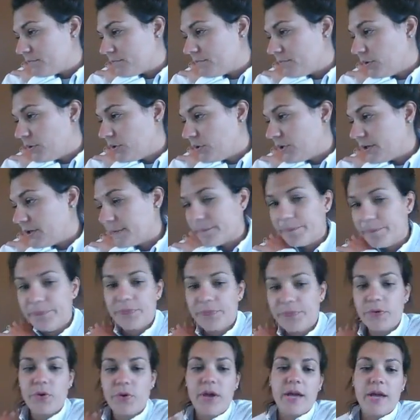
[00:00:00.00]
molar.
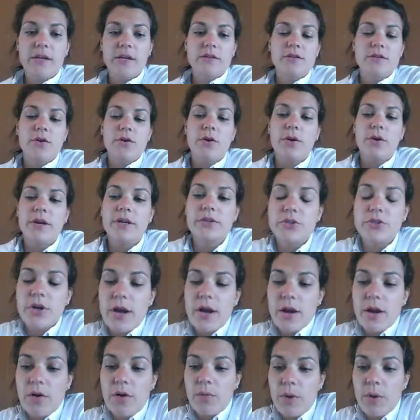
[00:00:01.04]
Okay, so in
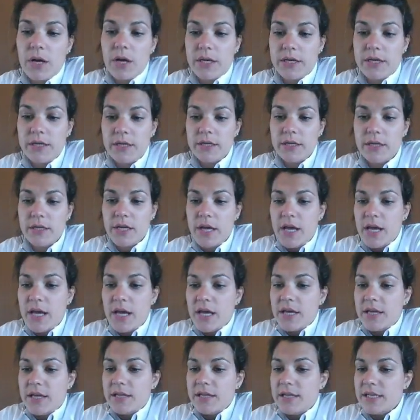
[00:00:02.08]
trial 1,
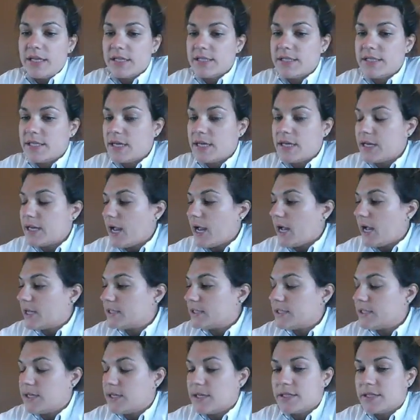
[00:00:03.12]
the acetic
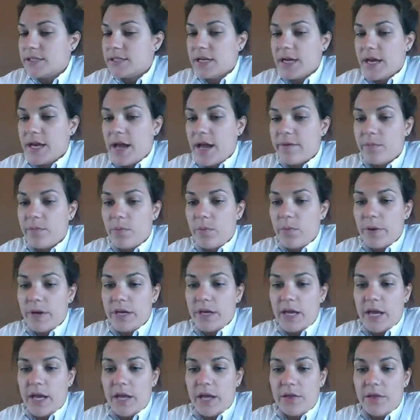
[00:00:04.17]
acid is going to have a
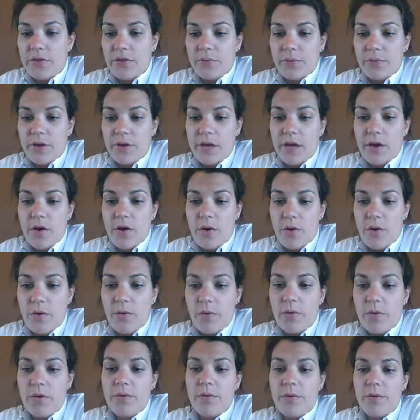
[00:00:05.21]

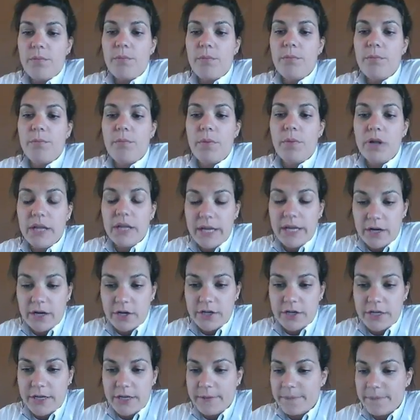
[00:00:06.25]
0.830
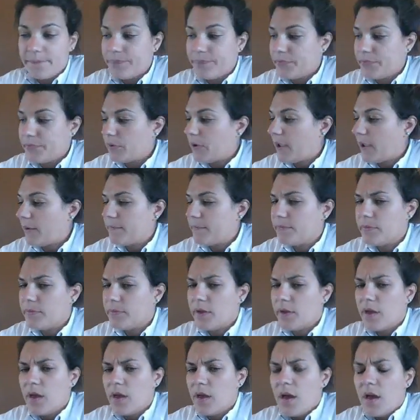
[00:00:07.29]
molarity. Okay,
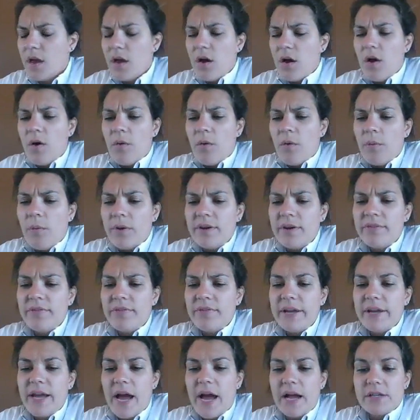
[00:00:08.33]
what if
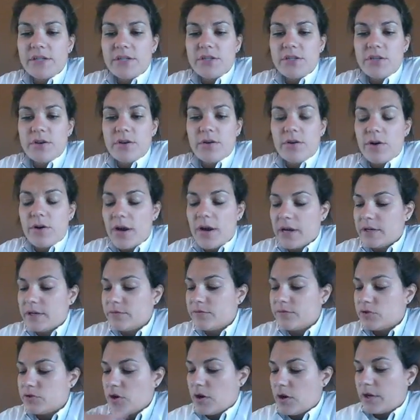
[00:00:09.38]
I asked you, kind
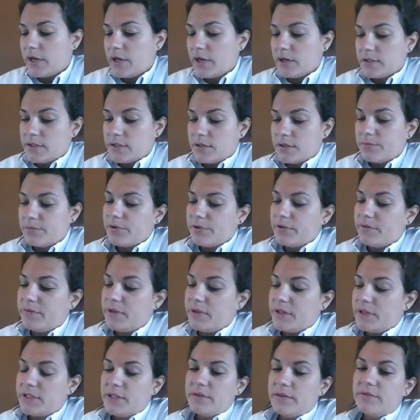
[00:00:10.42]
of drawing on some
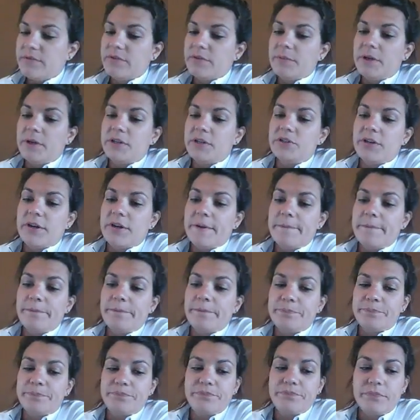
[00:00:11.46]
previous
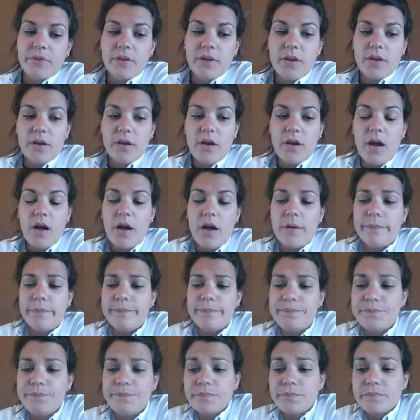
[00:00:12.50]
information, how